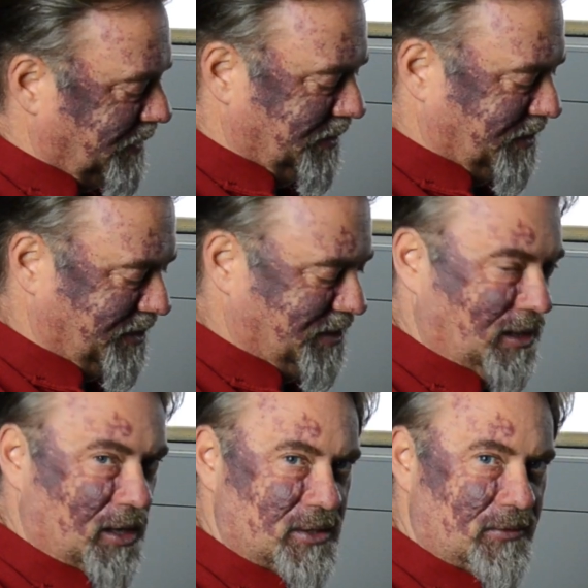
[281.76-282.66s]
And
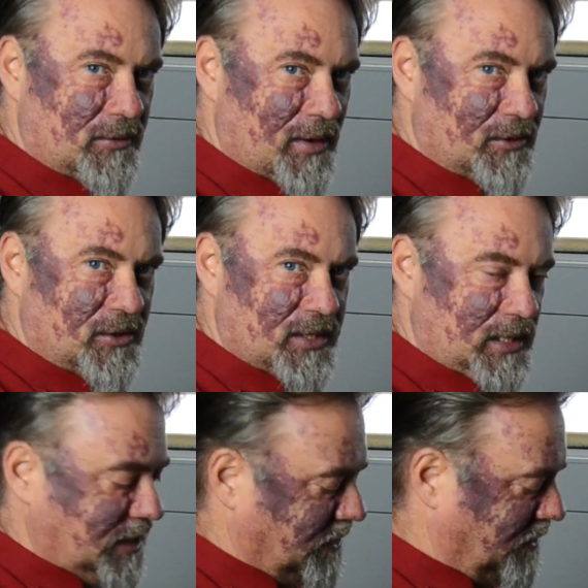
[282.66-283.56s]
sludge, if you've ever
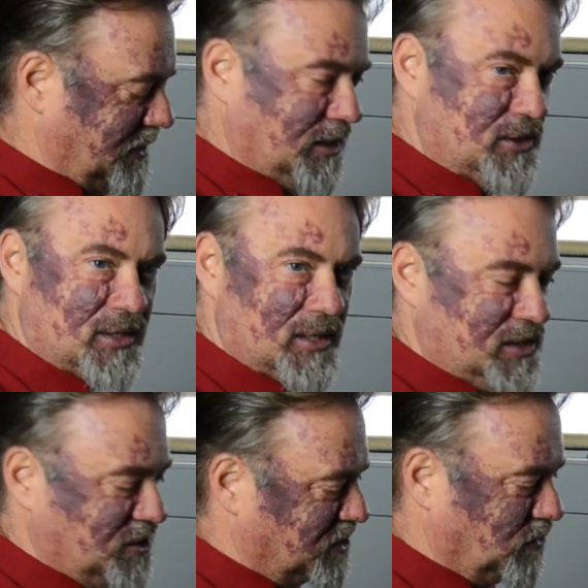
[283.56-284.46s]
seen it or touched it,
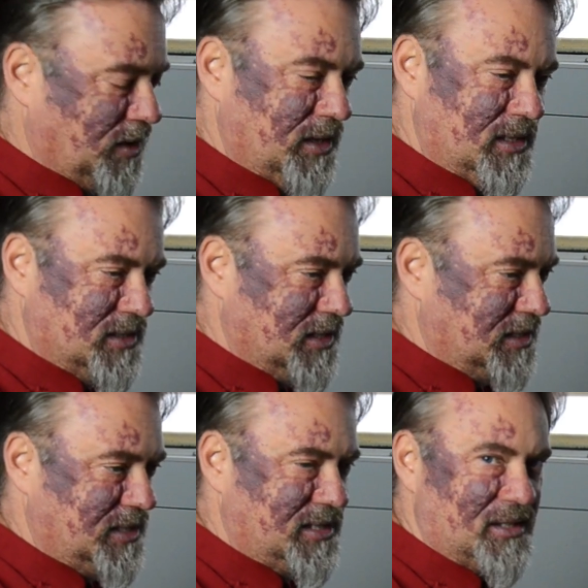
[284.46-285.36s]
it's just what it is.
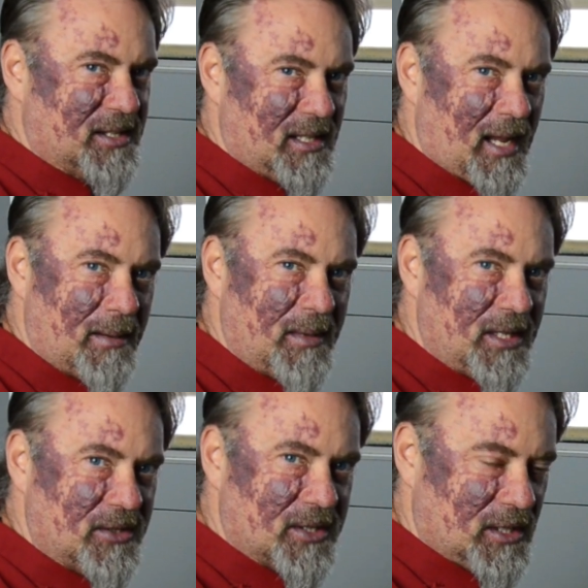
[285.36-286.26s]
It's a slimy
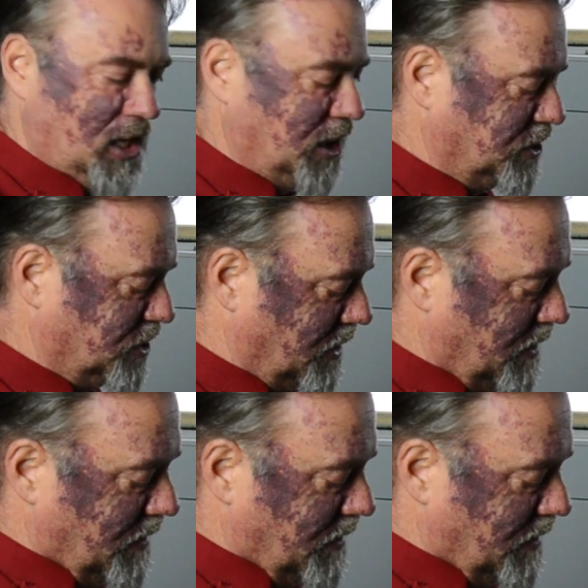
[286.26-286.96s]
sludge.